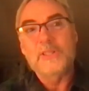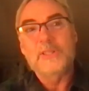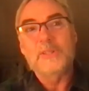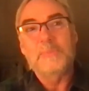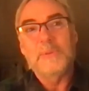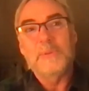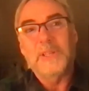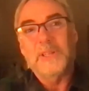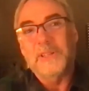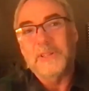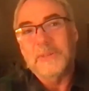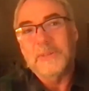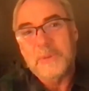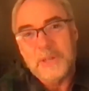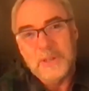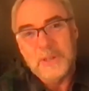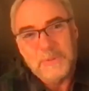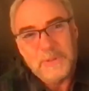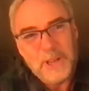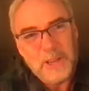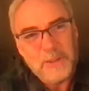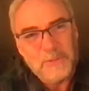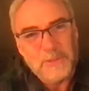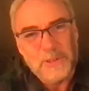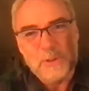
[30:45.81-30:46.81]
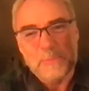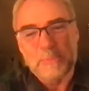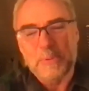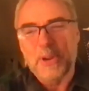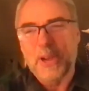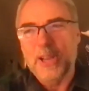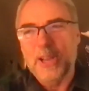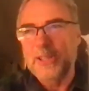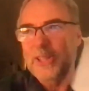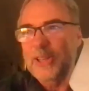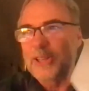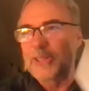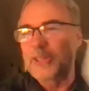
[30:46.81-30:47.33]
has been a 25 year
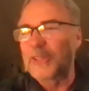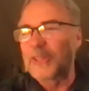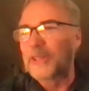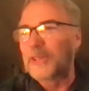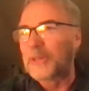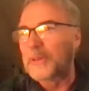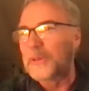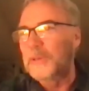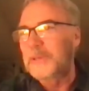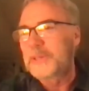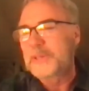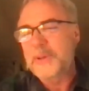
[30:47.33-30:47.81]
project too.